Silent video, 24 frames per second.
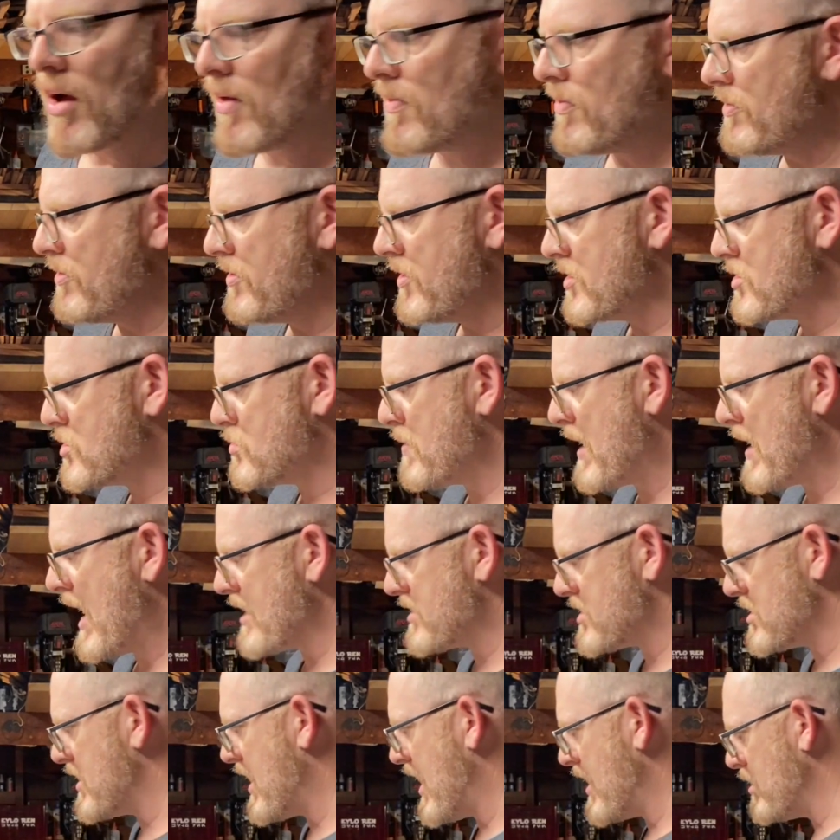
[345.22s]
this batch
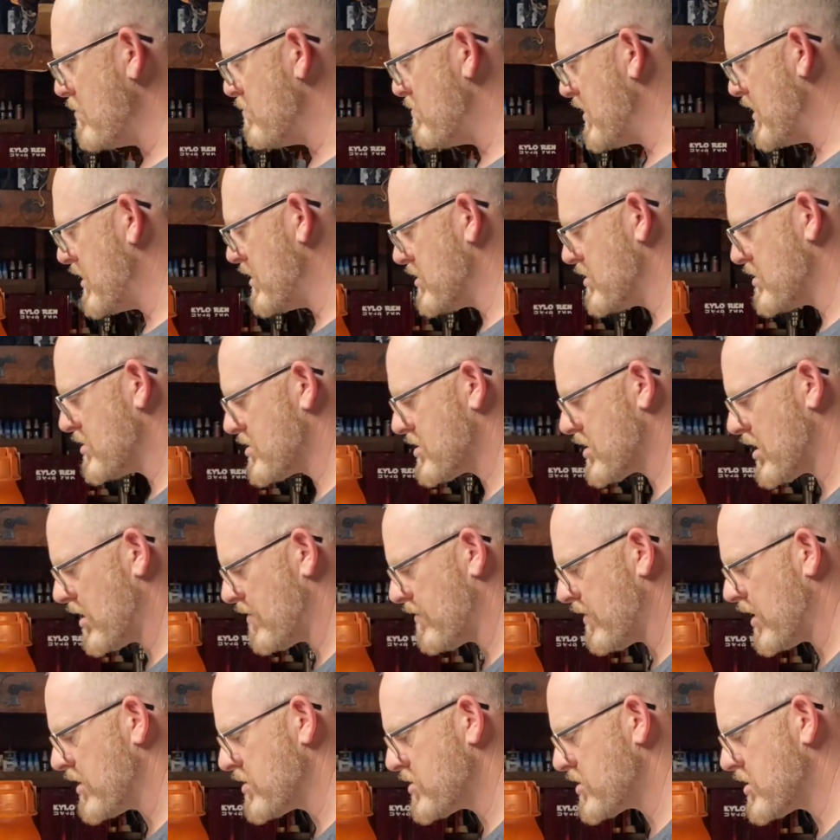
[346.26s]
in any bins, kind of
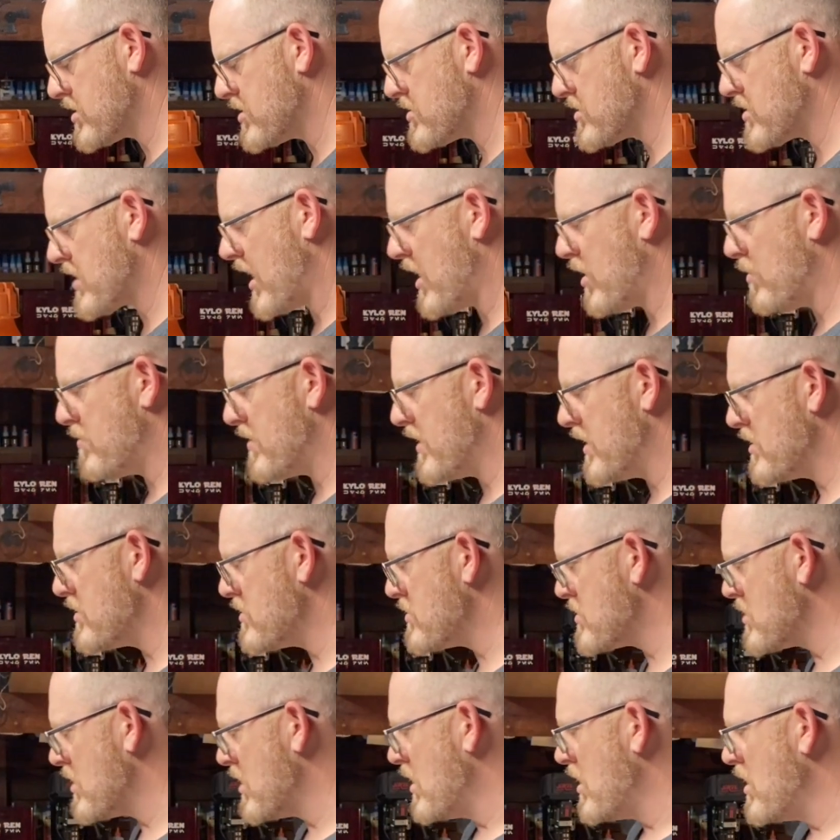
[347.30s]
husky style
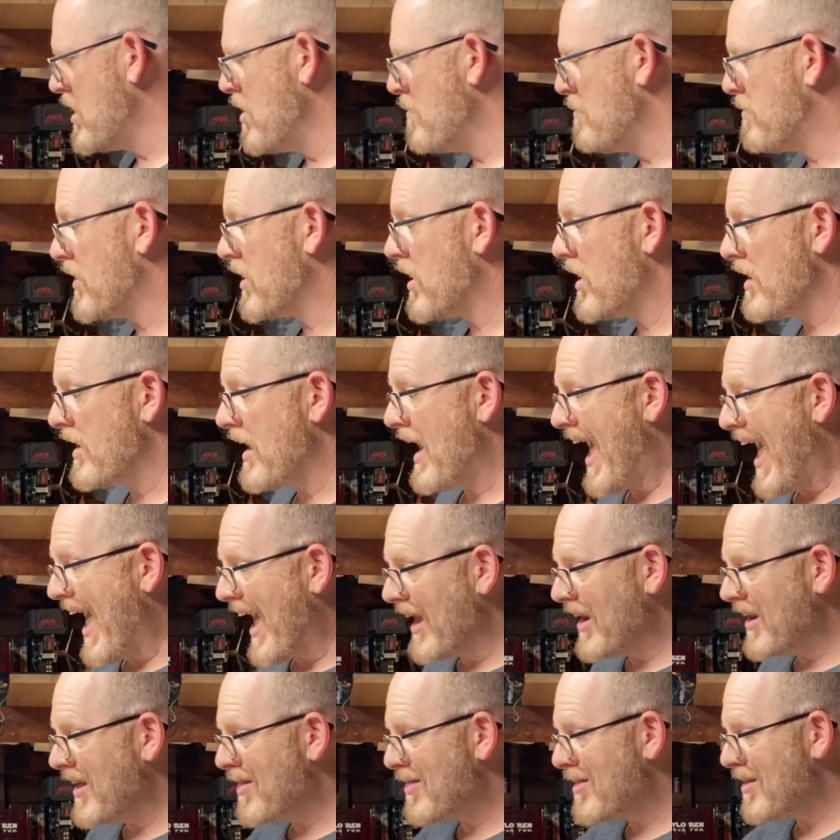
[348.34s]
bins. But on
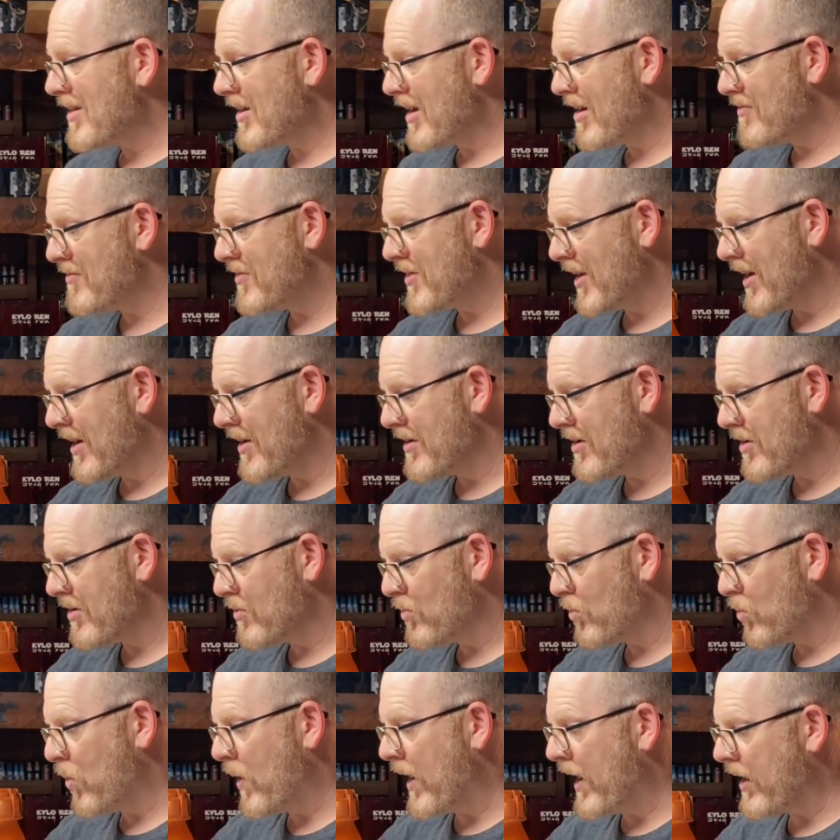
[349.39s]
anything I've done
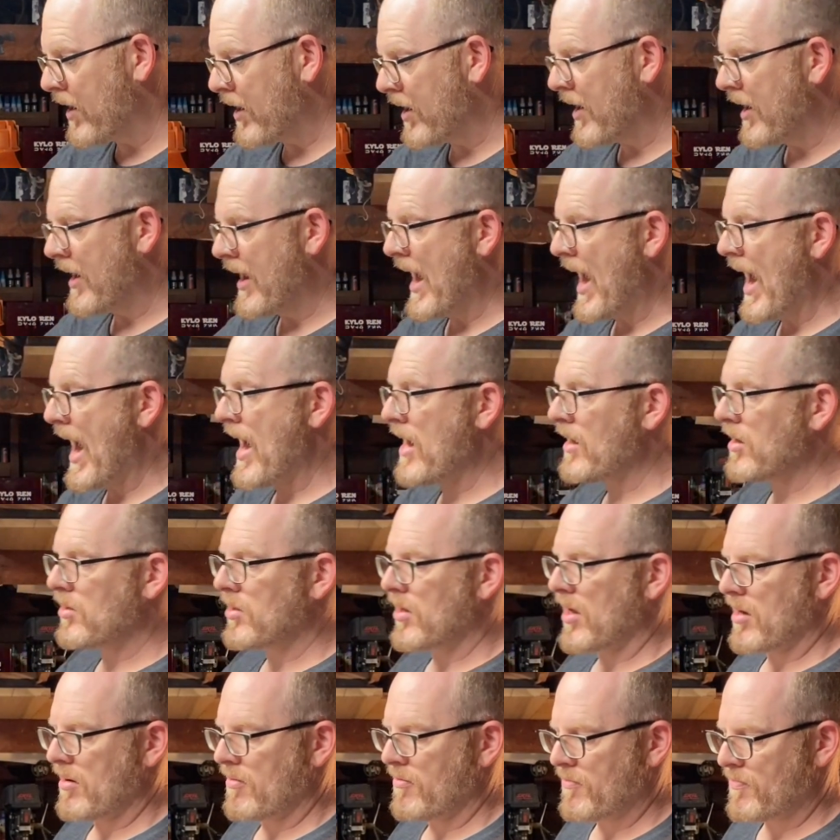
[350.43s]
where it had a
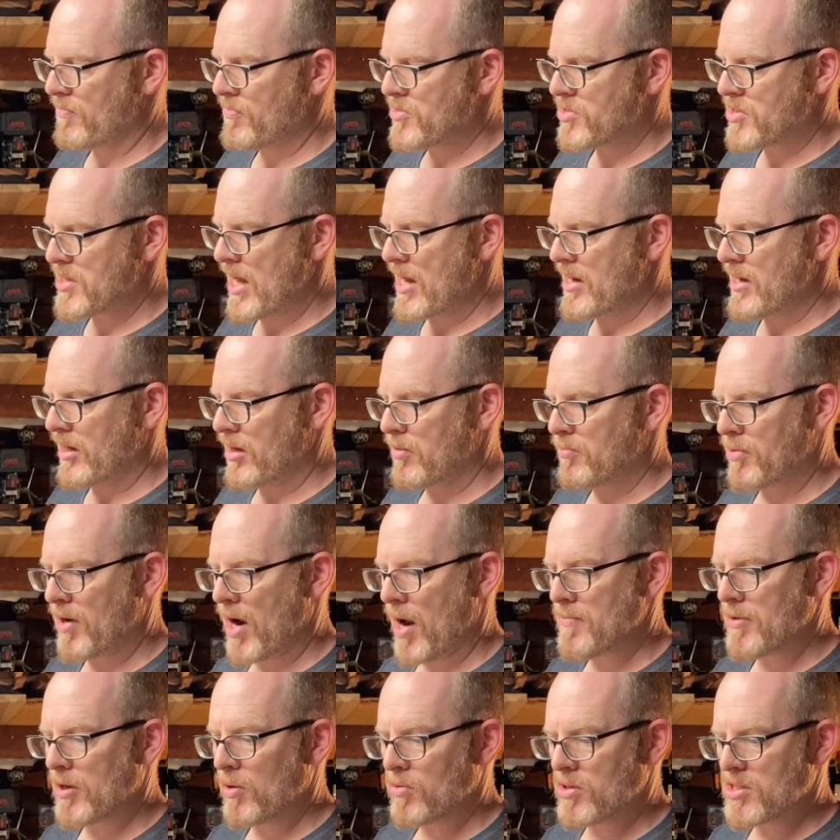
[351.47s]
lot of sanding and
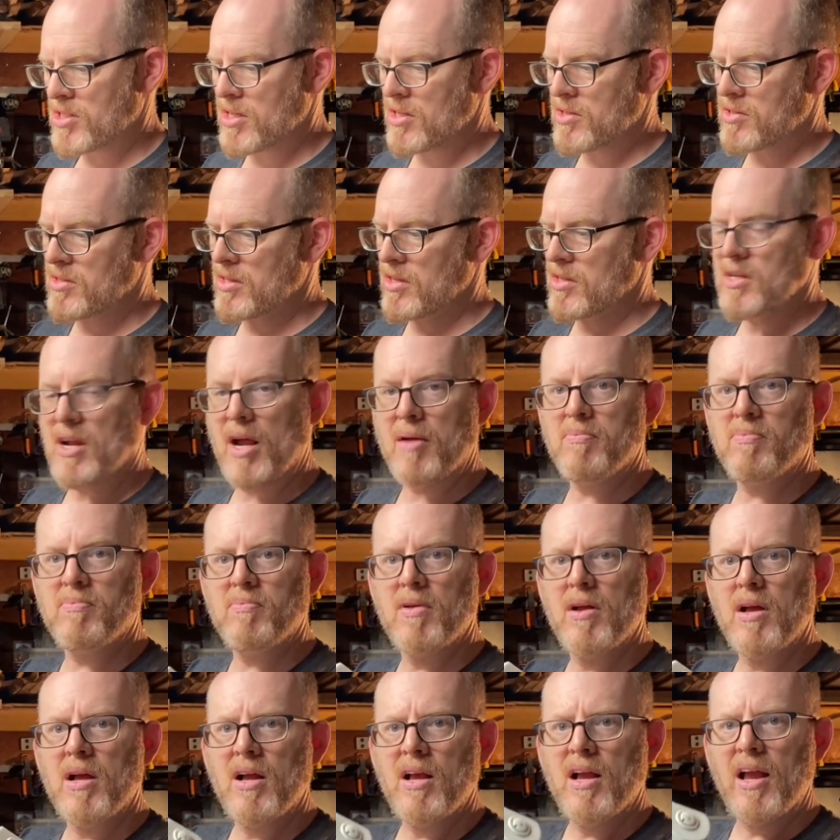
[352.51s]
priming, which this is,
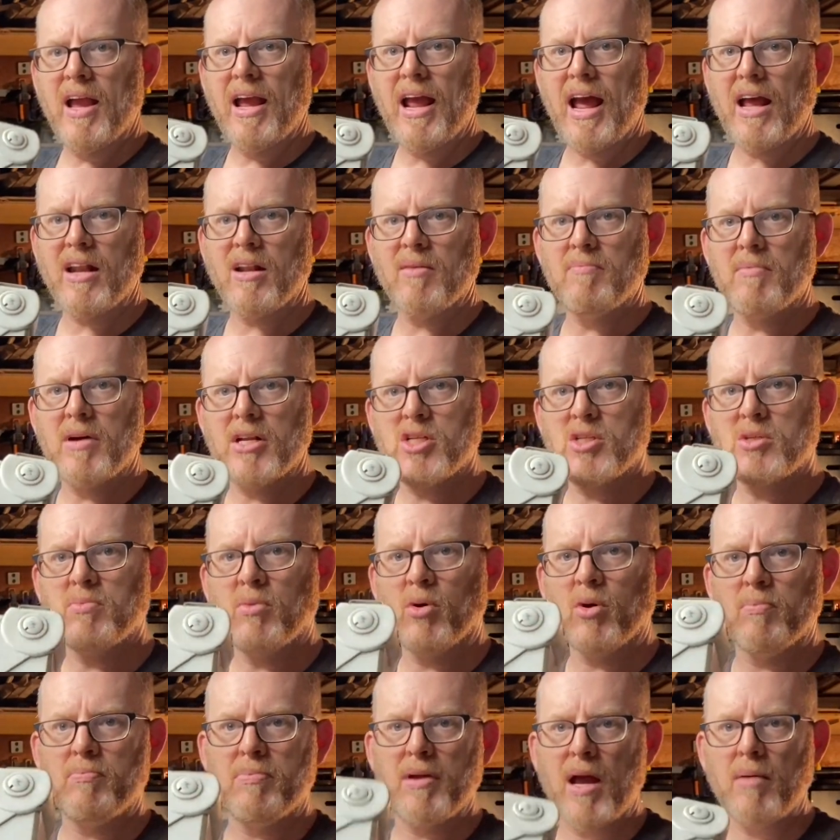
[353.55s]
it had a much more
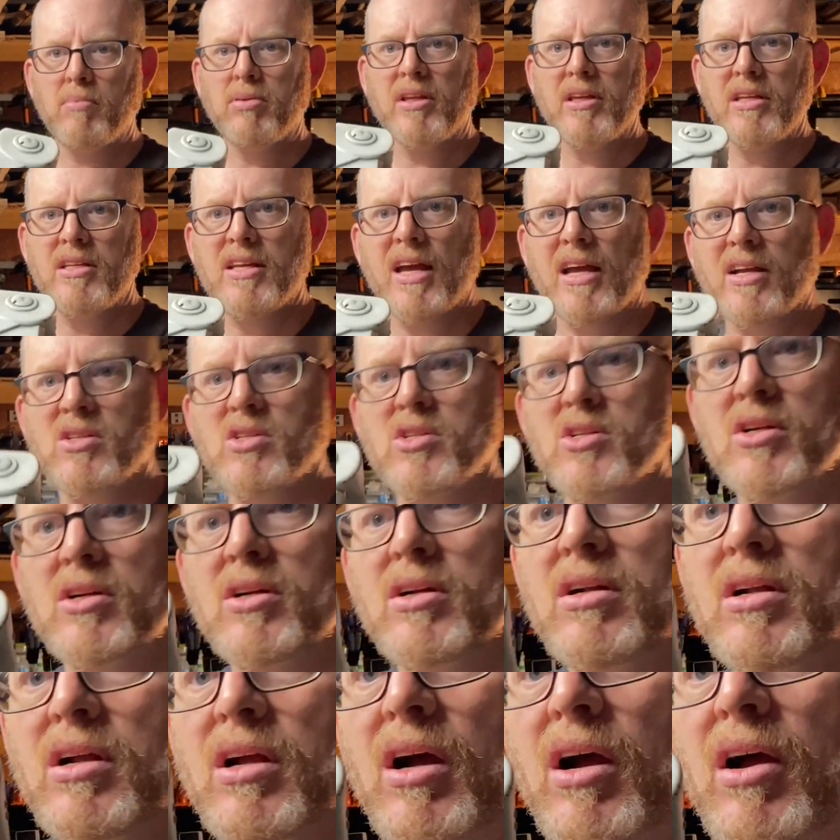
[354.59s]
pebbly texture
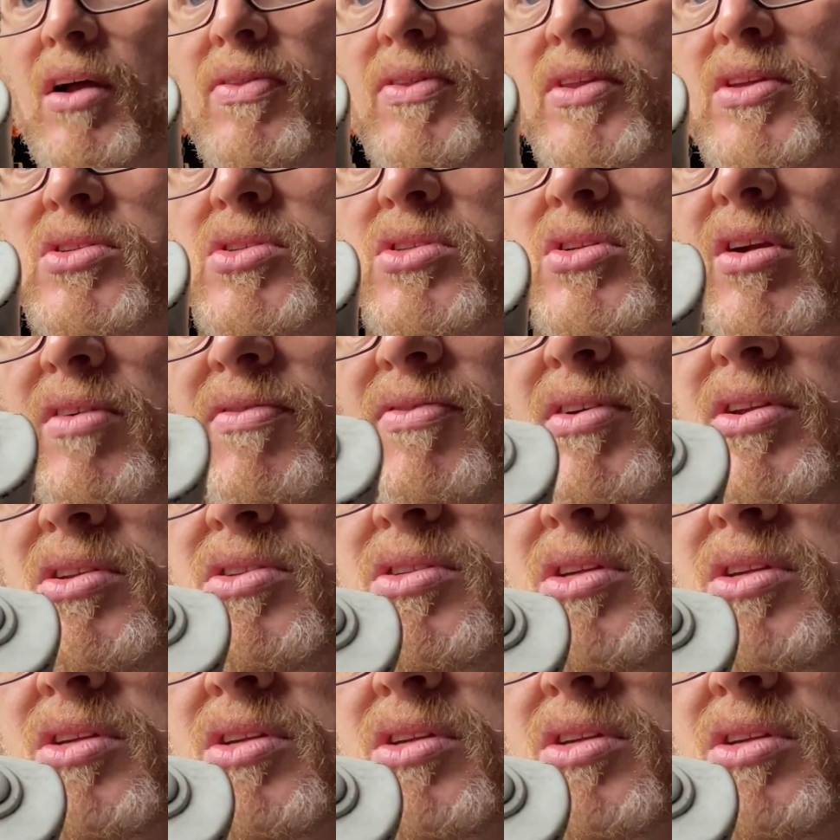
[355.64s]
on this surface,